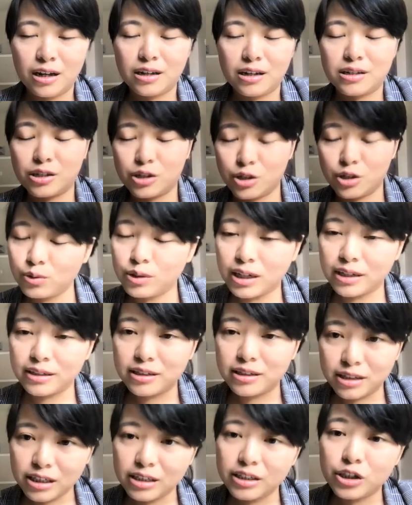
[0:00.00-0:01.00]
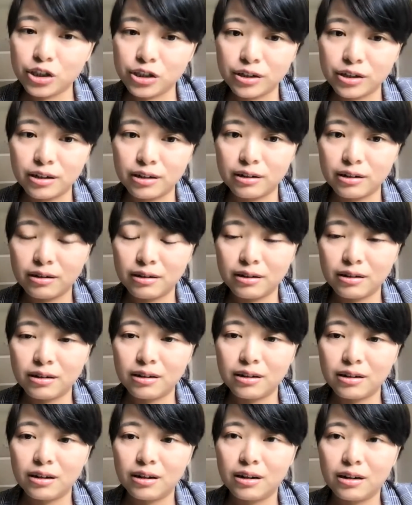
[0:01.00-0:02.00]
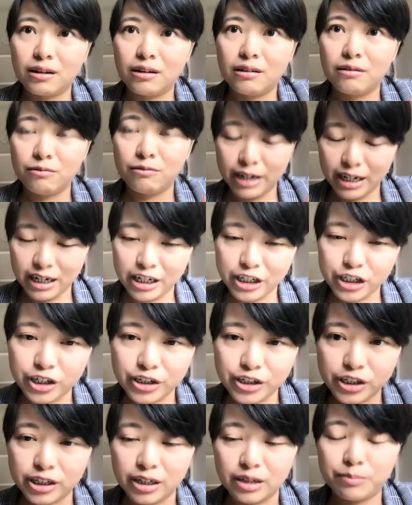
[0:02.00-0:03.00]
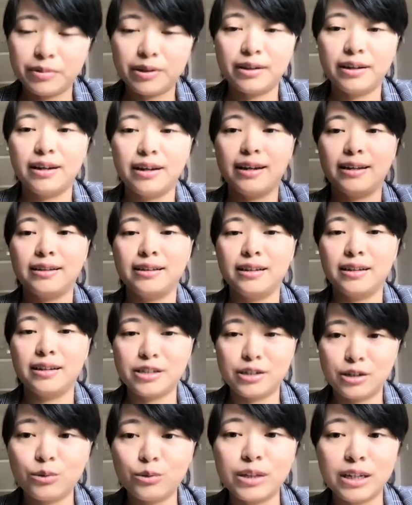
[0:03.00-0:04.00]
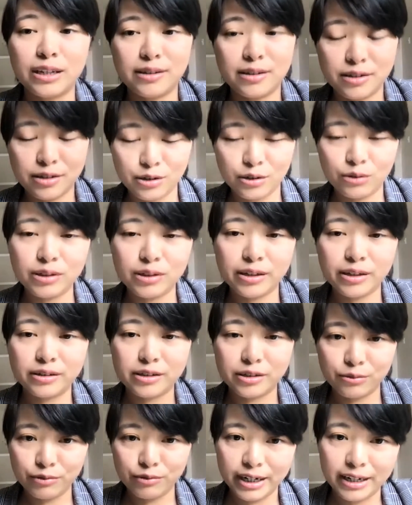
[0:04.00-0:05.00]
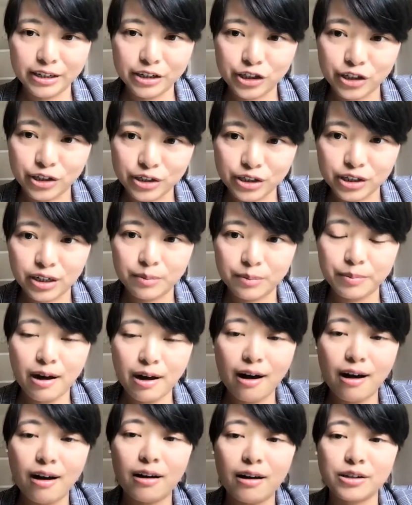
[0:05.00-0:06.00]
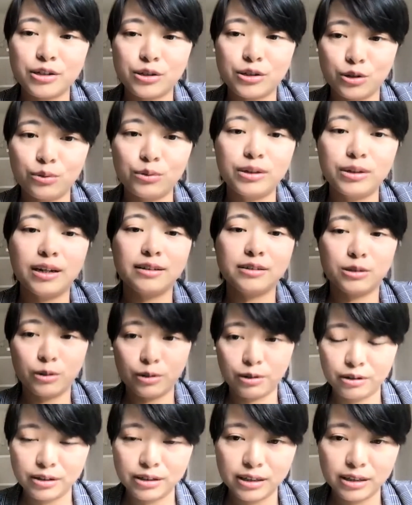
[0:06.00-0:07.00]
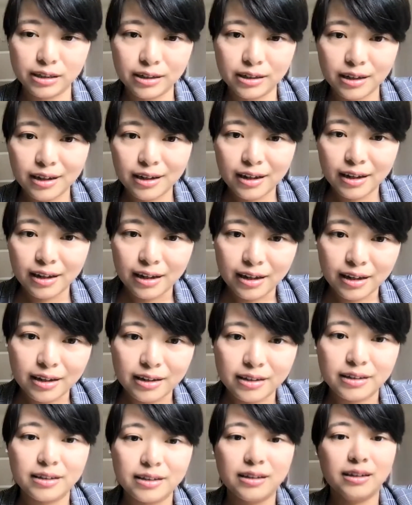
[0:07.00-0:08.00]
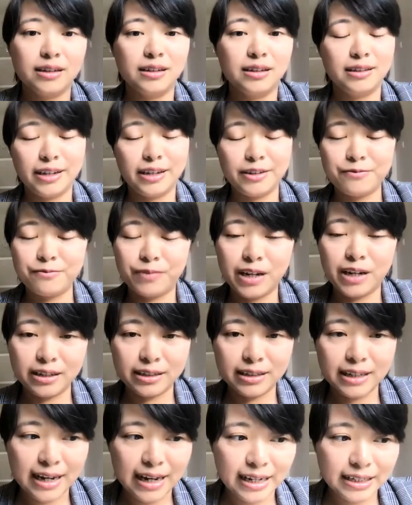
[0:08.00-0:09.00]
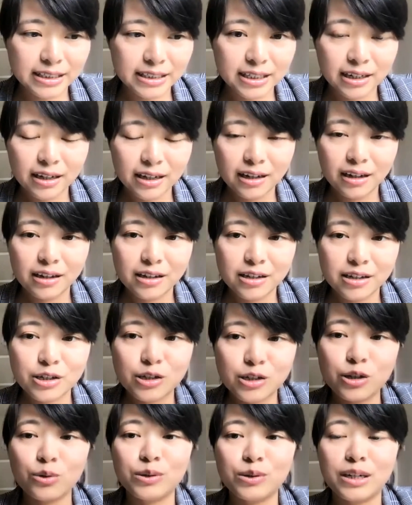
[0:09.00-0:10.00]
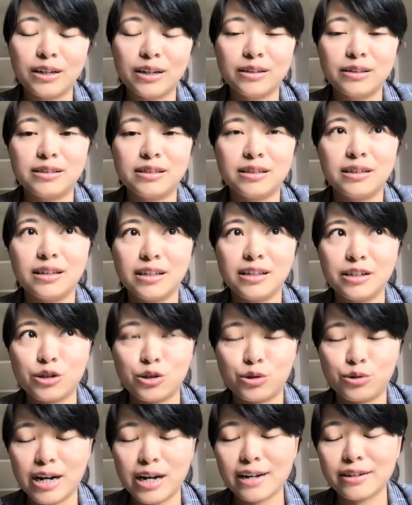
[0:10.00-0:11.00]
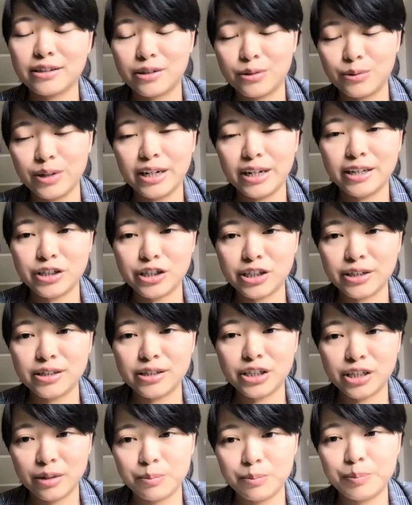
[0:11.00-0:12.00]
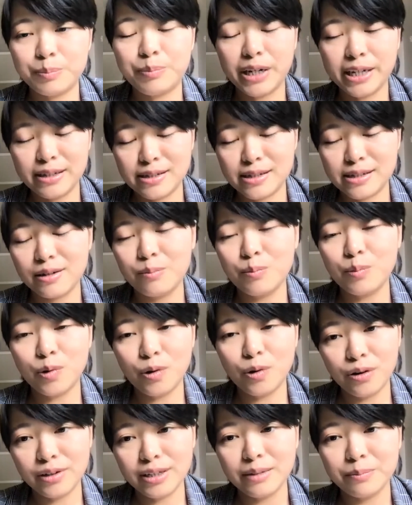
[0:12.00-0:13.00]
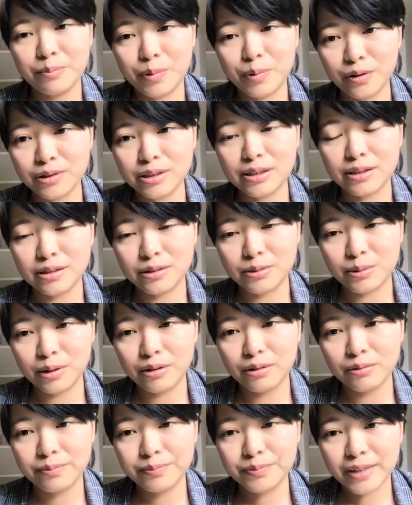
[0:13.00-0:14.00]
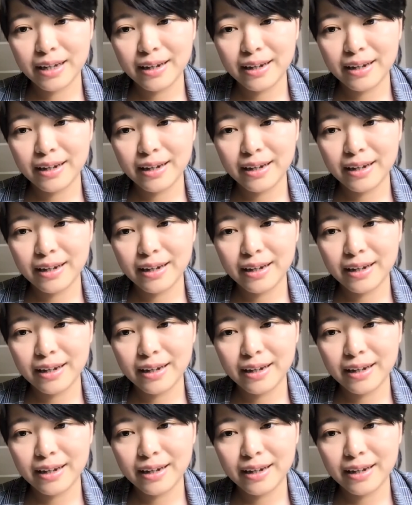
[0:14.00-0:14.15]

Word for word: student teacher relationship and the student student relationship on student learning and uh, they found that student instructor relationship plays a more important role